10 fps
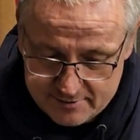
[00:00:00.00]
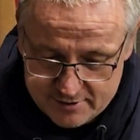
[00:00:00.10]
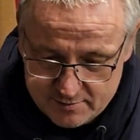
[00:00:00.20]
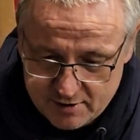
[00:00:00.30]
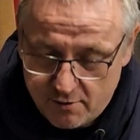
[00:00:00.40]

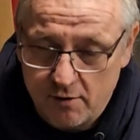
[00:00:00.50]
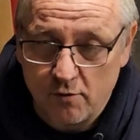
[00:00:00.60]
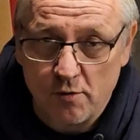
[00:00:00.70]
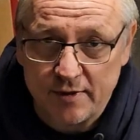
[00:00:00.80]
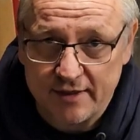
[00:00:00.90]
Should be quite
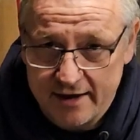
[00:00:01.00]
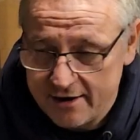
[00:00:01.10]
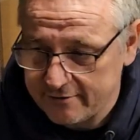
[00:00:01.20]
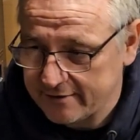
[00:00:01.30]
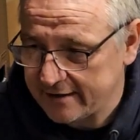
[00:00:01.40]
warm in there,
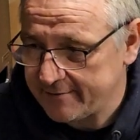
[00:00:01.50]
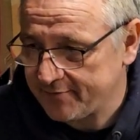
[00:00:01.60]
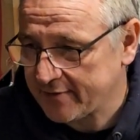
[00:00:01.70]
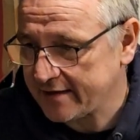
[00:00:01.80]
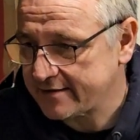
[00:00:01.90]
hopefully.
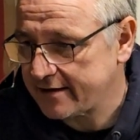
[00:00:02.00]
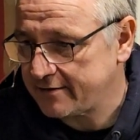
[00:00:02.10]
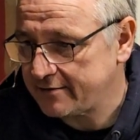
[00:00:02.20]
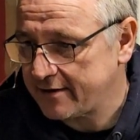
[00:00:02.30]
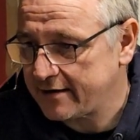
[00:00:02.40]

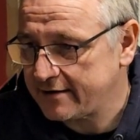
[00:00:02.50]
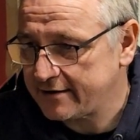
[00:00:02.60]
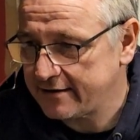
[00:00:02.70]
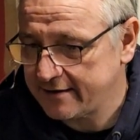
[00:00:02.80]
So